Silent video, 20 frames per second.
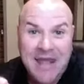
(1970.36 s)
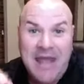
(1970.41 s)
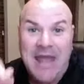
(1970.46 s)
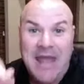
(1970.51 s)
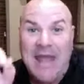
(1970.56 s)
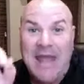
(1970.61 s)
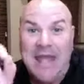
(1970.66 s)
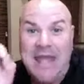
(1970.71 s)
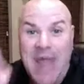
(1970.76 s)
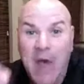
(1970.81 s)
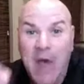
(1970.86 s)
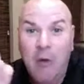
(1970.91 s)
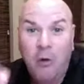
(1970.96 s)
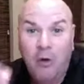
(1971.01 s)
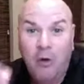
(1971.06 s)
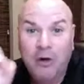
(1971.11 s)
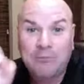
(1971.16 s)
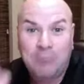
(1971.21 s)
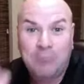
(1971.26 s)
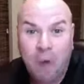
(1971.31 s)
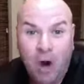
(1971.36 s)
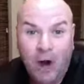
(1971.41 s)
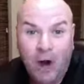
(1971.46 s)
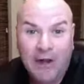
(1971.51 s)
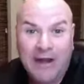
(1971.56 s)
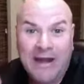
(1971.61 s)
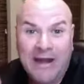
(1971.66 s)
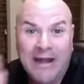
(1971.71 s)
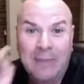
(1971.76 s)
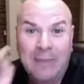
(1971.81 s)
Network
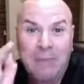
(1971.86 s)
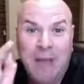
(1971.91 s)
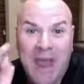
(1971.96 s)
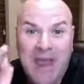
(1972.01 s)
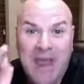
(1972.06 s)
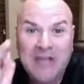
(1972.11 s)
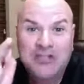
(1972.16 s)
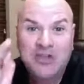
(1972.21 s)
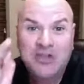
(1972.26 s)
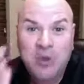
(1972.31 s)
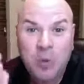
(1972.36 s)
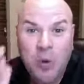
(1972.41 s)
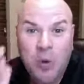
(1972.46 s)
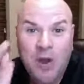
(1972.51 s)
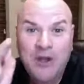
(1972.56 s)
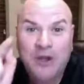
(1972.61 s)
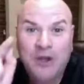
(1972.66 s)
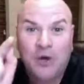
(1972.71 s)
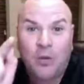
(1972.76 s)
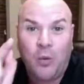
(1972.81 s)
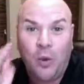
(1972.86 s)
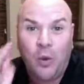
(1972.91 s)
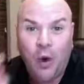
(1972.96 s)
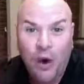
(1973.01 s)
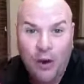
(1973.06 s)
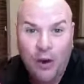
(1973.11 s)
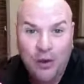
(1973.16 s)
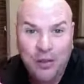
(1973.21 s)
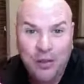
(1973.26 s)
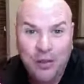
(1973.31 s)
marketing pays you what you're
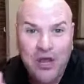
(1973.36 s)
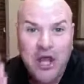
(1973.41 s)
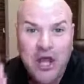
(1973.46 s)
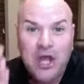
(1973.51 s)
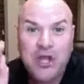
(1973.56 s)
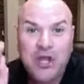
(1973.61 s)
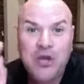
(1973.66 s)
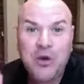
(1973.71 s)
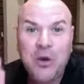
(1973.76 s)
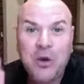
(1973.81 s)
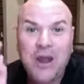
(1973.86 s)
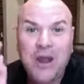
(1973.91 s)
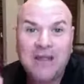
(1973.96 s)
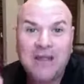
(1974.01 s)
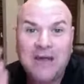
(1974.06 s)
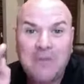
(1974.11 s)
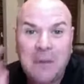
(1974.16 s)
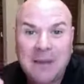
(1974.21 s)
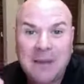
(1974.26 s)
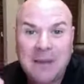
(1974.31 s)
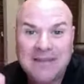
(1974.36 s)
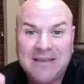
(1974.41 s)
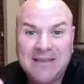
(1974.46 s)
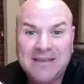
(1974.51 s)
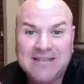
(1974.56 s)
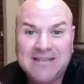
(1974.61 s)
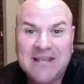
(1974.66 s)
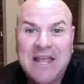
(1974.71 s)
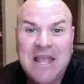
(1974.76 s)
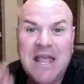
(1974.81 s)
worth. You know what I love about
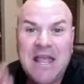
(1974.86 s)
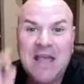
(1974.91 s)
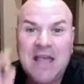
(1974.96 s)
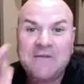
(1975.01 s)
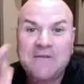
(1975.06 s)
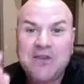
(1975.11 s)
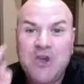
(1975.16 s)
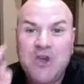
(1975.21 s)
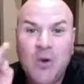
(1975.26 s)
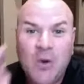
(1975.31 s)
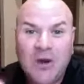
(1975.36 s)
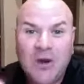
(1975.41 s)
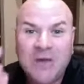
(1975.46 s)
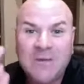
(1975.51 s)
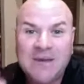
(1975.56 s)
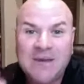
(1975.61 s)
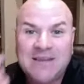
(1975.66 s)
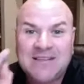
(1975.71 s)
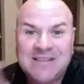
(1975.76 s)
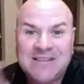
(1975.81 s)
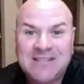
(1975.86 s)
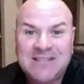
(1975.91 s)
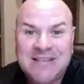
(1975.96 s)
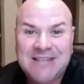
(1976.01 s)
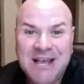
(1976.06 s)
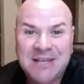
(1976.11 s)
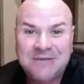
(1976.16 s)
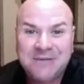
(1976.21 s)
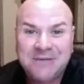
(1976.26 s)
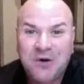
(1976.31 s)
this? If you want to be
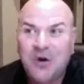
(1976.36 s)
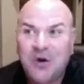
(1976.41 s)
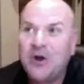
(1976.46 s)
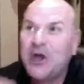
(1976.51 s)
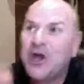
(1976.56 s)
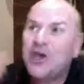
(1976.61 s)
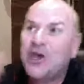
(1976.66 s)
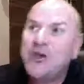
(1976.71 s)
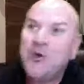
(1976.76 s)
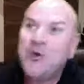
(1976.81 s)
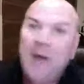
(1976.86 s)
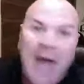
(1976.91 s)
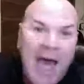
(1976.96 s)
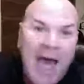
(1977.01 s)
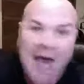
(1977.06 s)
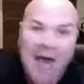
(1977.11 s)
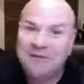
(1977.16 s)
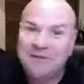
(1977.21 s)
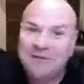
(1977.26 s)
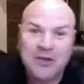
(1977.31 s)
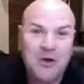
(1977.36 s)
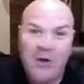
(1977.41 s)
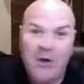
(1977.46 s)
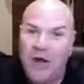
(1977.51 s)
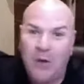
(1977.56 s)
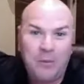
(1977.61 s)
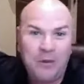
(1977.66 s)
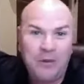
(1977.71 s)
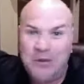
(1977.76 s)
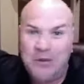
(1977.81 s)
successful, you have to go
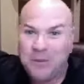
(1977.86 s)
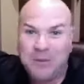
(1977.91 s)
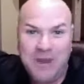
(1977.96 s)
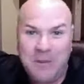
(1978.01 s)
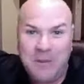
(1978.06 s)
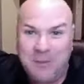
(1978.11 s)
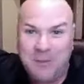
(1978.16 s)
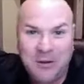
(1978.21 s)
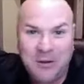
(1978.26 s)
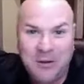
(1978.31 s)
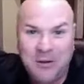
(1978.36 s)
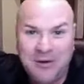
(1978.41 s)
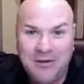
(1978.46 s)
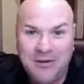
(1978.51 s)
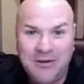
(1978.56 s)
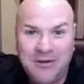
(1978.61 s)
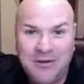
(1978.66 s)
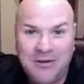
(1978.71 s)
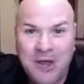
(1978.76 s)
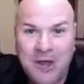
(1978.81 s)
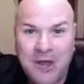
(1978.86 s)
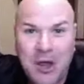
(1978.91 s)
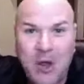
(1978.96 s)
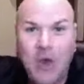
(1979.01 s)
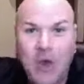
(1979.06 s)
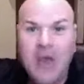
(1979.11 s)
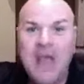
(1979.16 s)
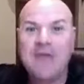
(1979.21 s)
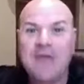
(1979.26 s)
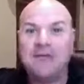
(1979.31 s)
help other people.
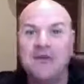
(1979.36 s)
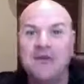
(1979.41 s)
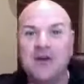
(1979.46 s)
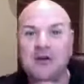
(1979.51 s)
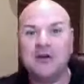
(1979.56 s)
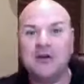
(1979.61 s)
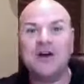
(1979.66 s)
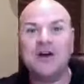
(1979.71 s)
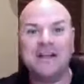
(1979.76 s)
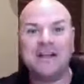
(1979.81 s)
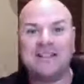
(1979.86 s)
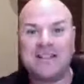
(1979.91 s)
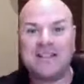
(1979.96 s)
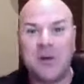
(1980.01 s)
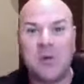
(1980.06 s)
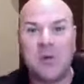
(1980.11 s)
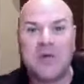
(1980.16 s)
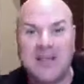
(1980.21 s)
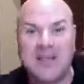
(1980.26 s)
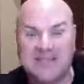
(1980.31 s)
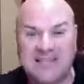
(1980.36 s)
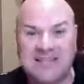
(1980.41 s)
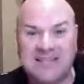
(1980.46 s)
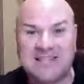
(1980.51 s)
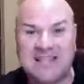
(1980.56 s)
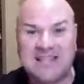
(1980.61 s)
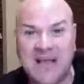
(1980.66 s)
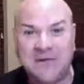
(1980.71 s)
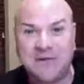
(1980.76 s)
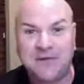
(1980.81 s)
If you look at someone that's
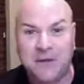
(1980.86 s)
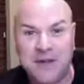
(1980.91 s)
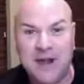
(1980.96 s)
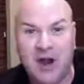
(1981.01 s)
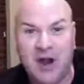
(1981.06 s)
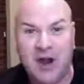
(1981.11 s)
successful in our